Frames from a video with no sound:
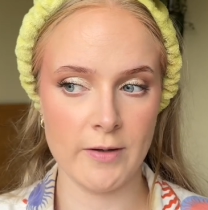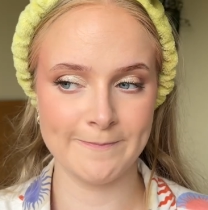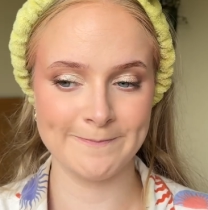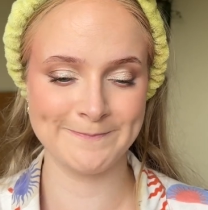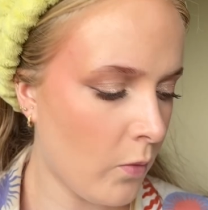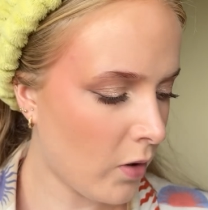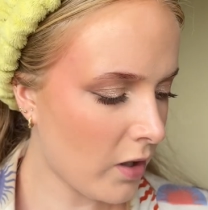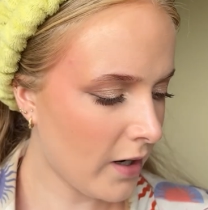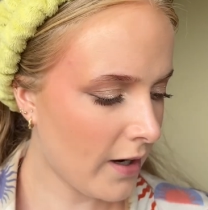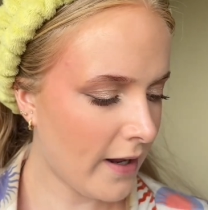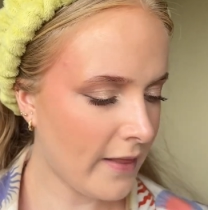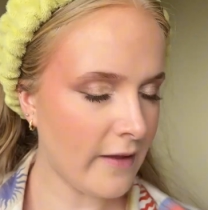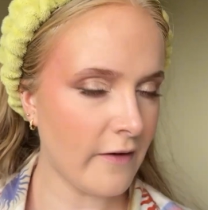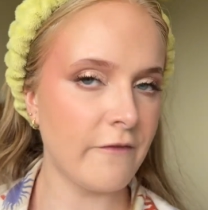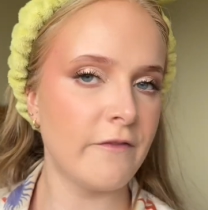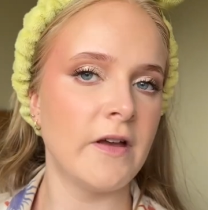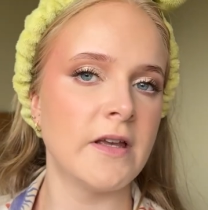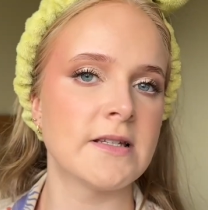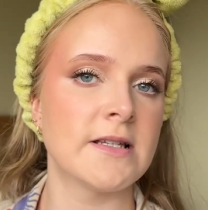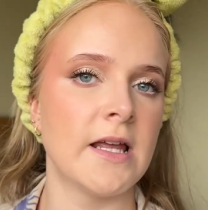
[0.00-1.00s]
While I let that
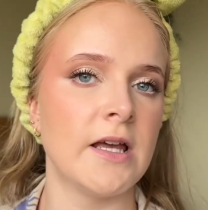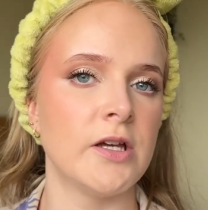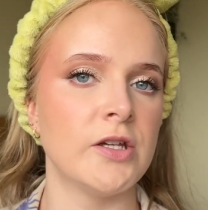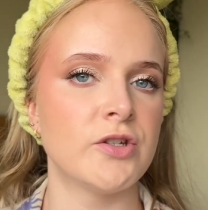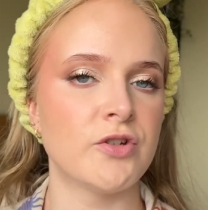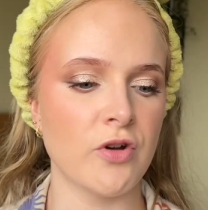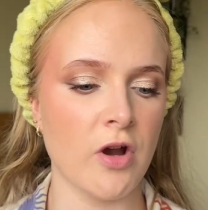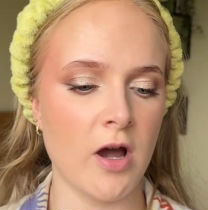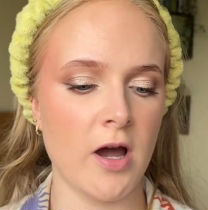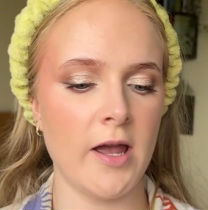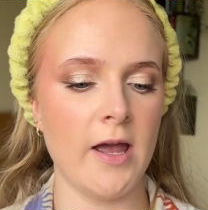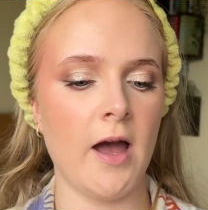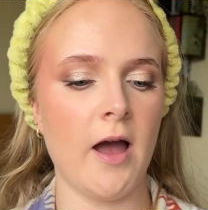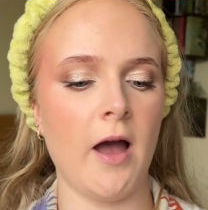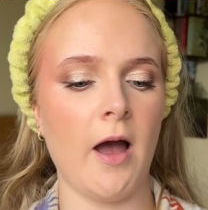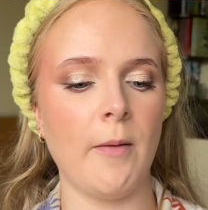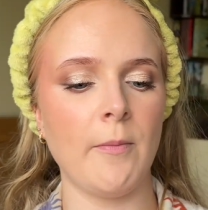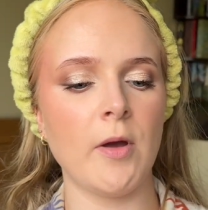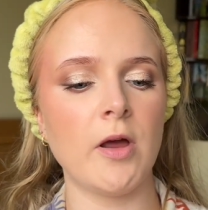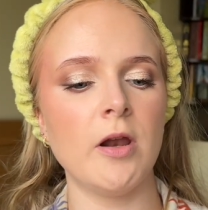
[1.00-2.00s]
first layer dry,
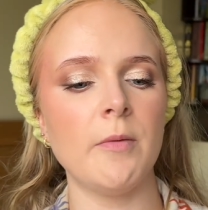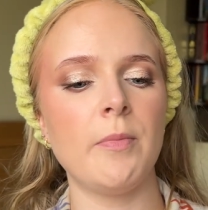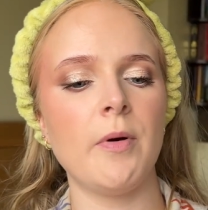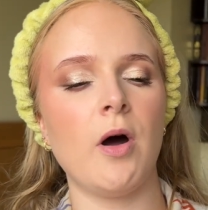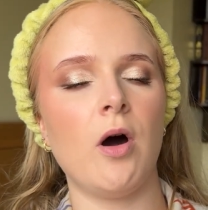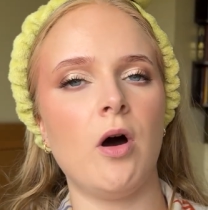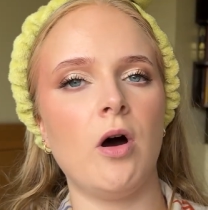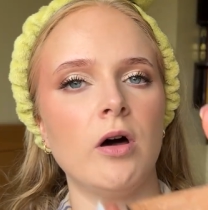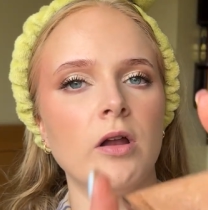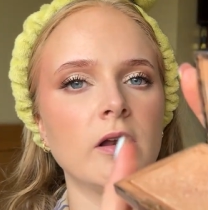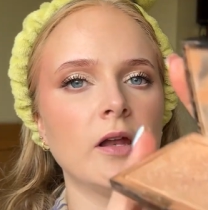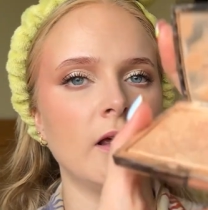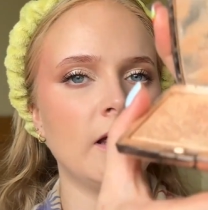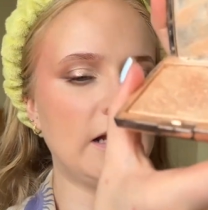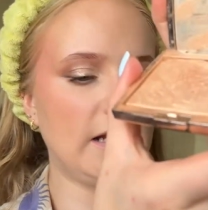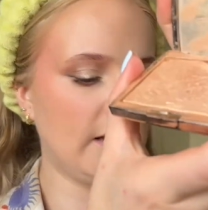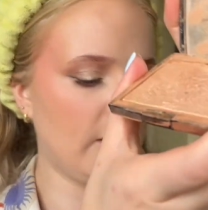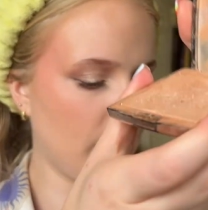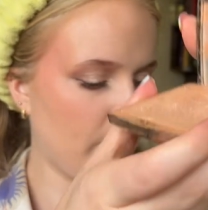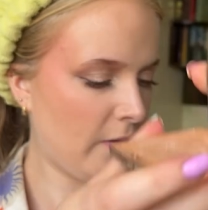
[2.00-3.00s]
I'm going to put on a
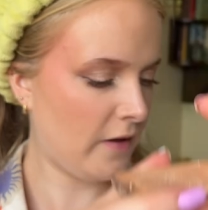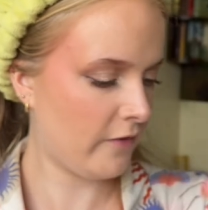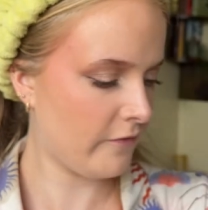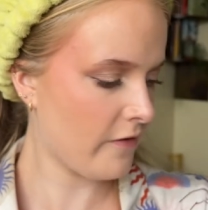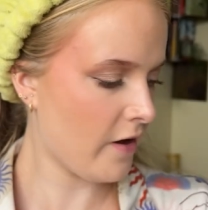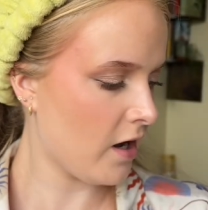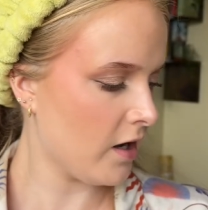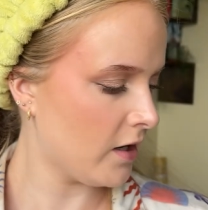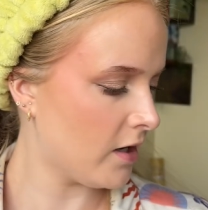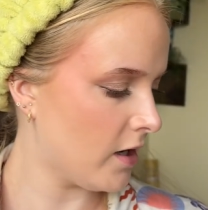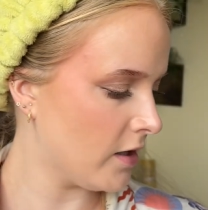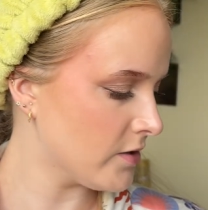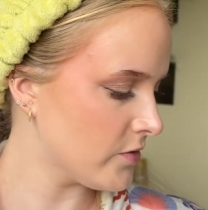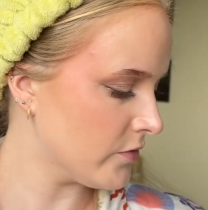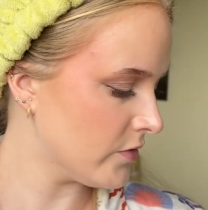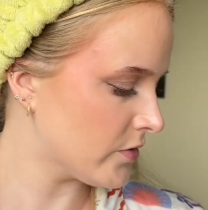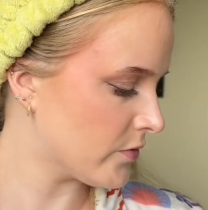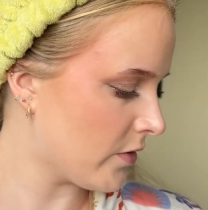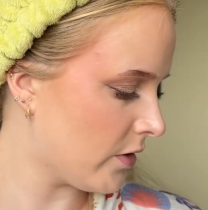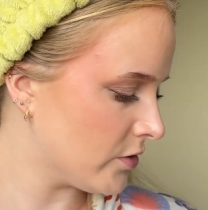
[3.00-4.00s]
little bit of highlighter
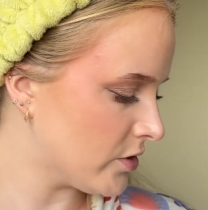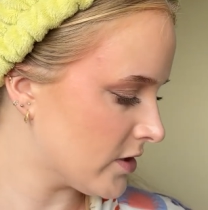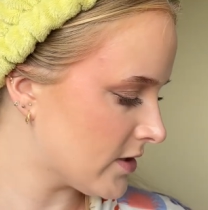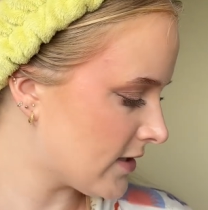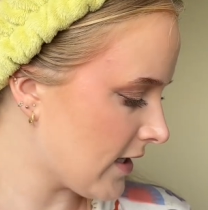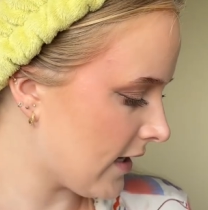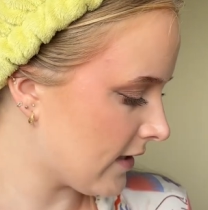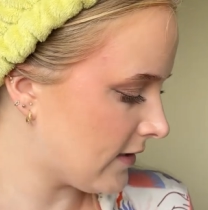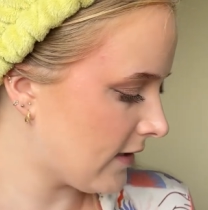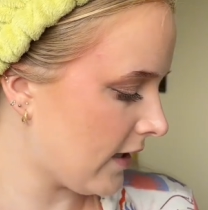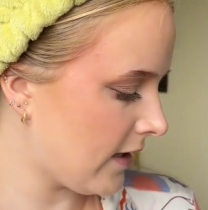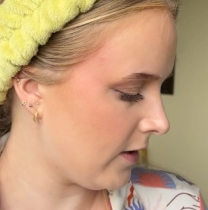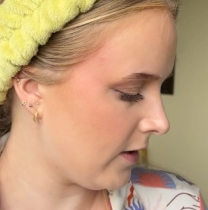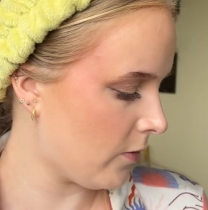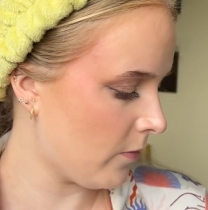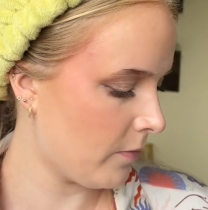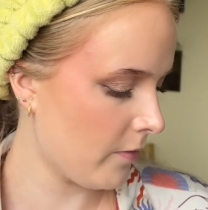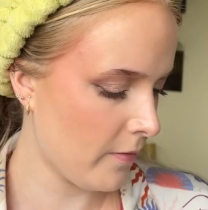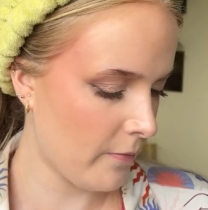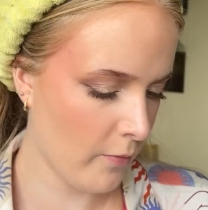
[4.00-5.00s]
as well, just to add that
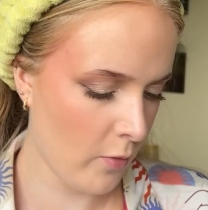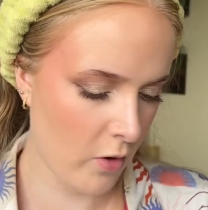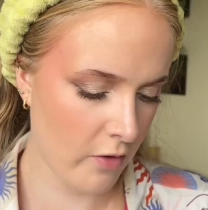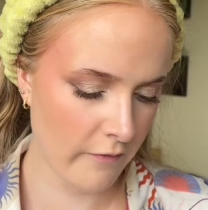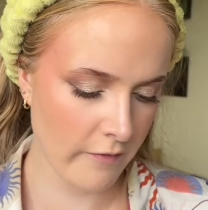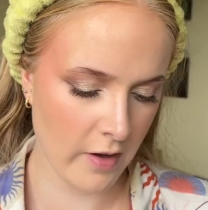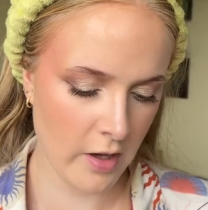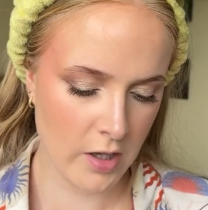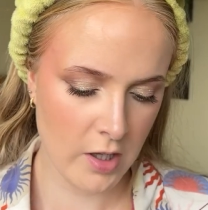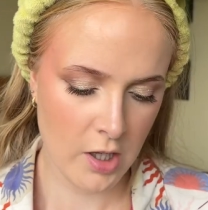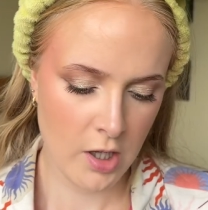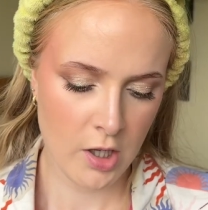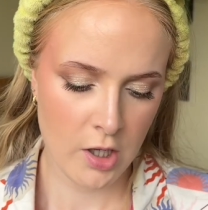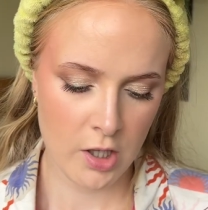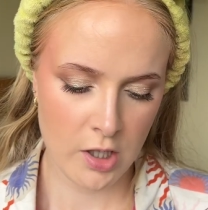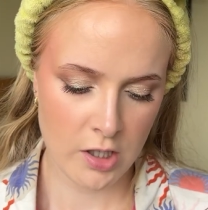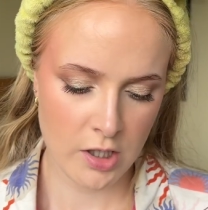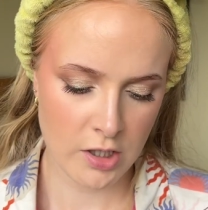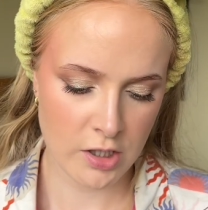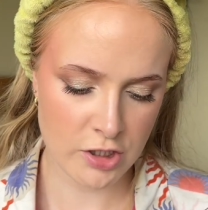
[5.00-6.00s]
bit more of a
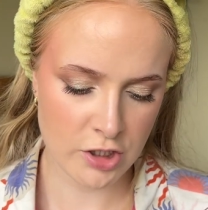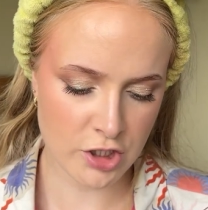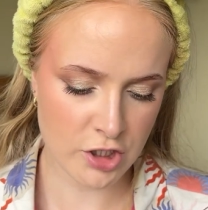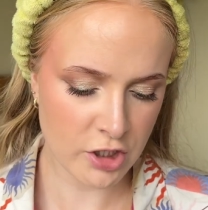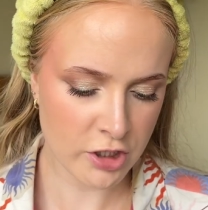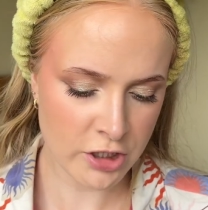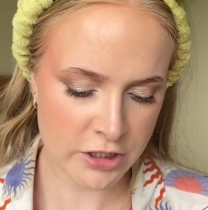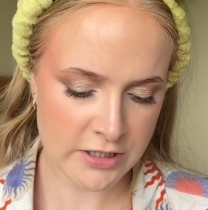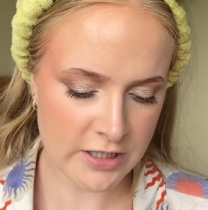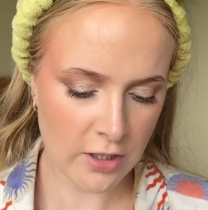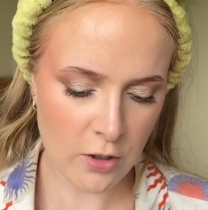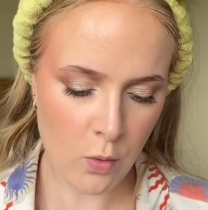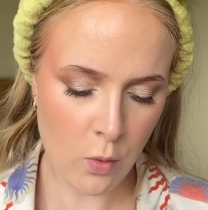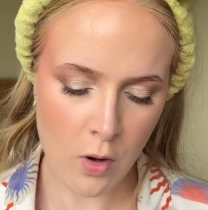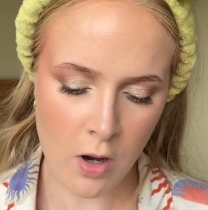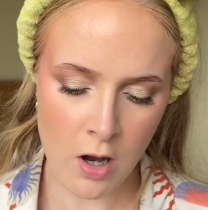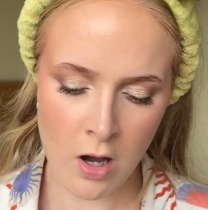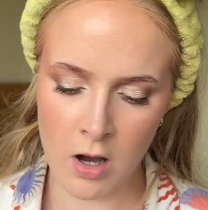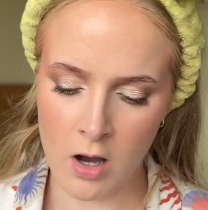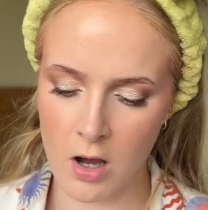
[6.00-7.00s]
je ne sais
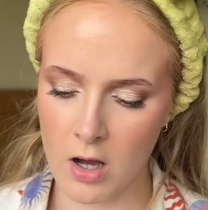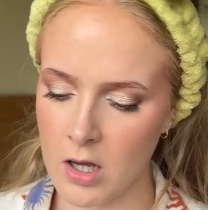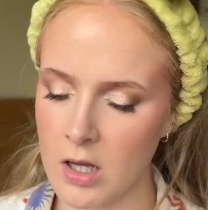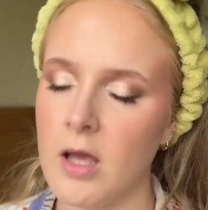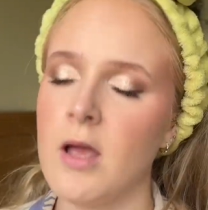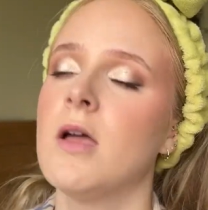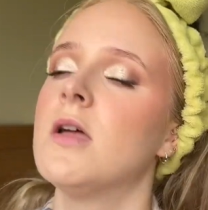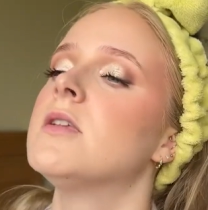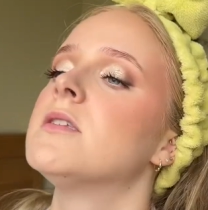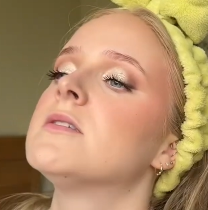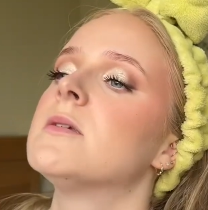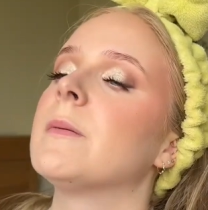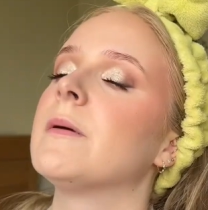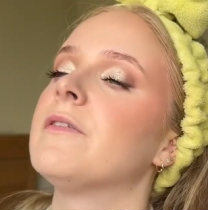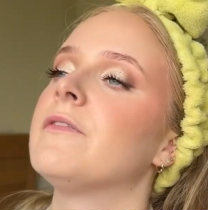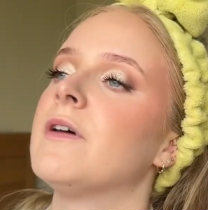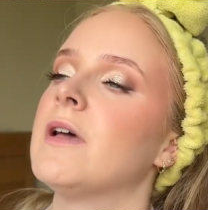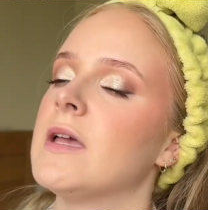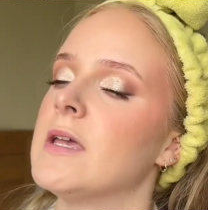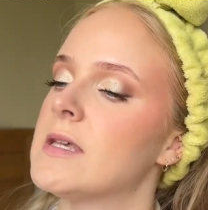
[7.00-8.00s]
quoi to my
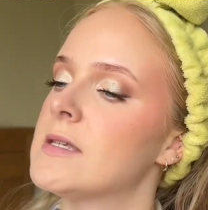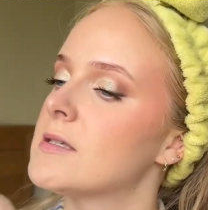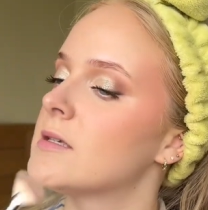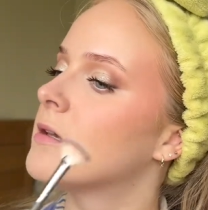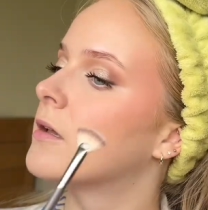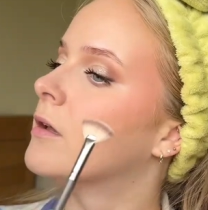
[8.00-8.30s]
face.